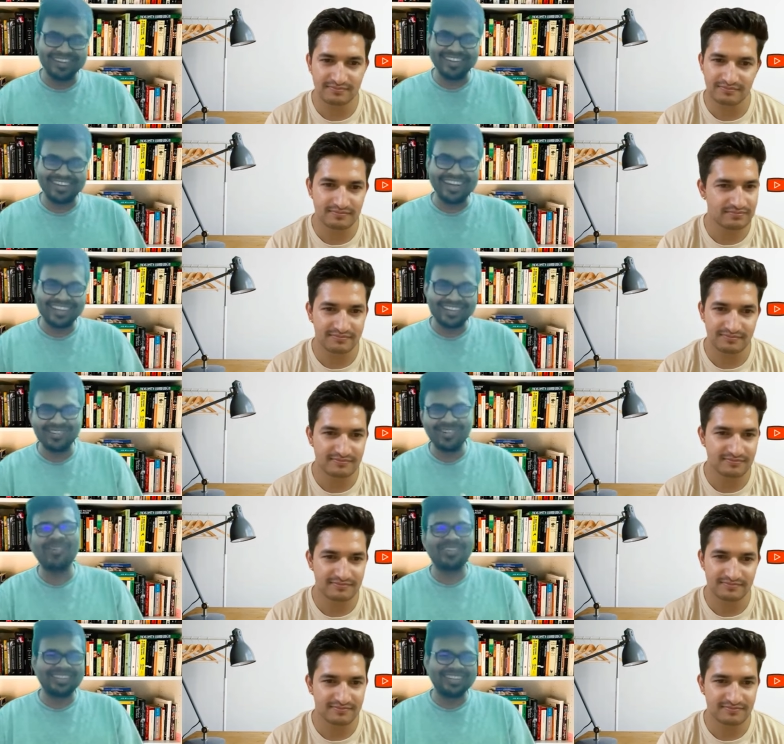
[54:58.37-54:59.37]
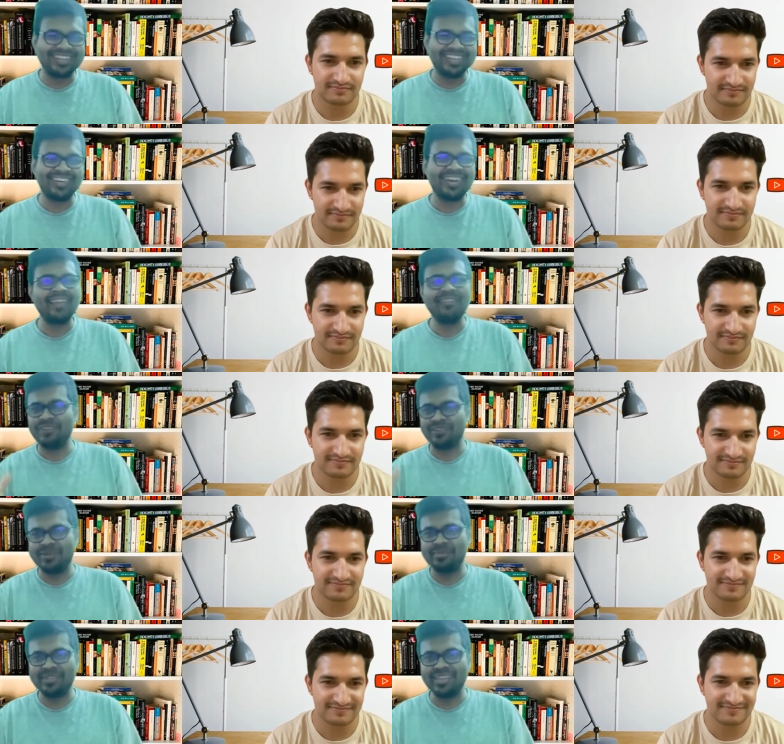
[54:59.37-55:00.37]
Speaker 1: like throughout your life, it
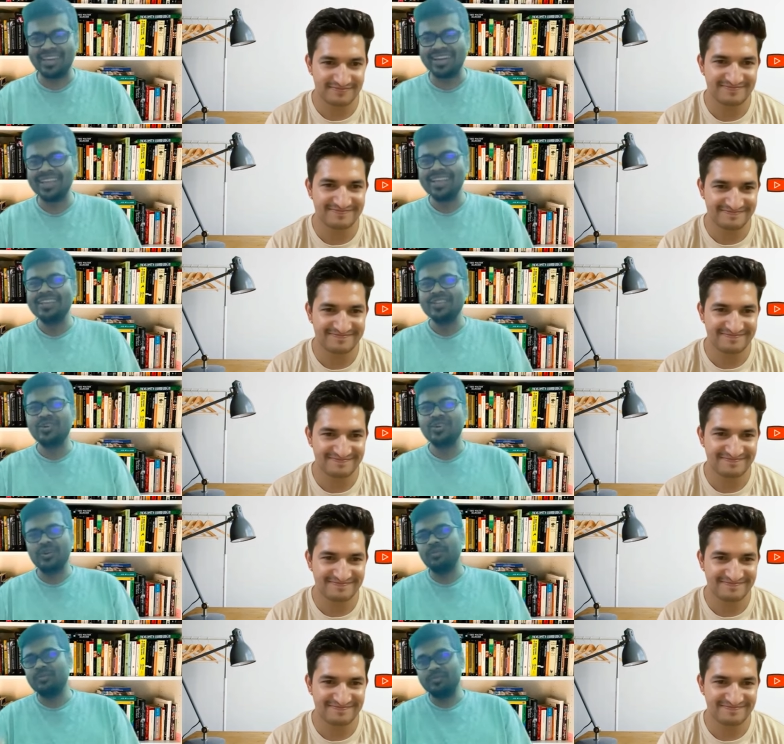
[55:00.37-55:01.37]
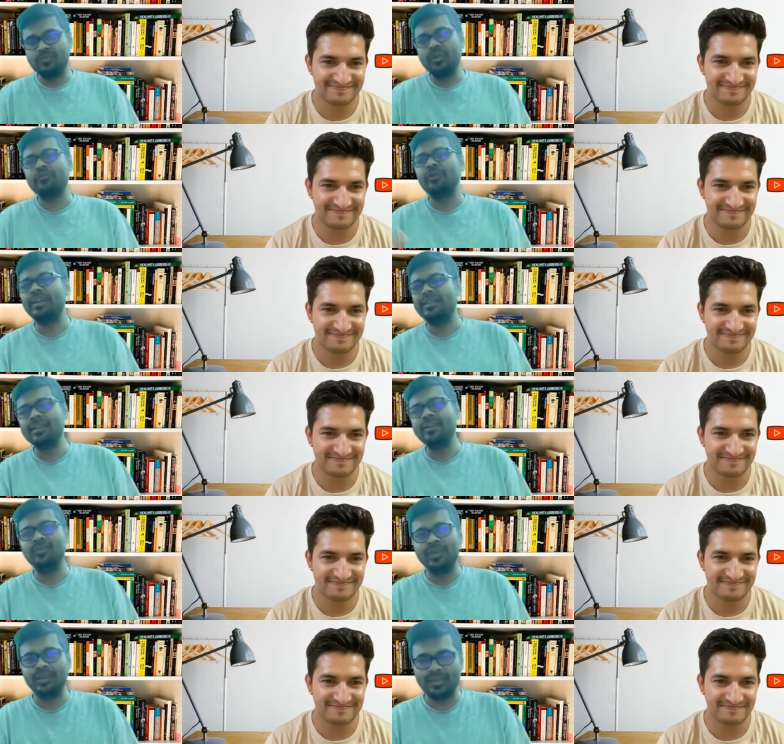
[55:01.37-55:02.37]
will be there. So, what were they
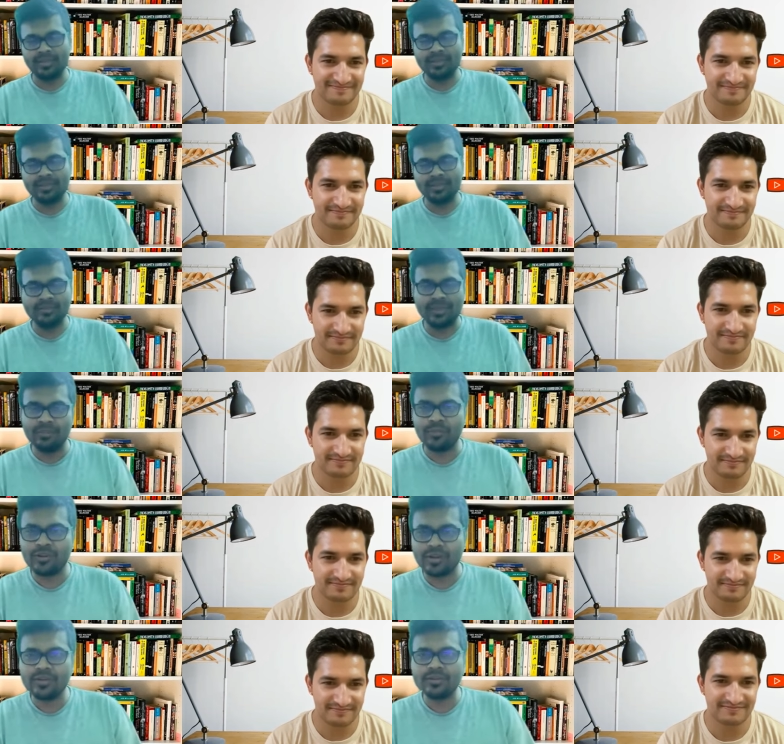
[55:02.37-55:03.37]
doing is very important to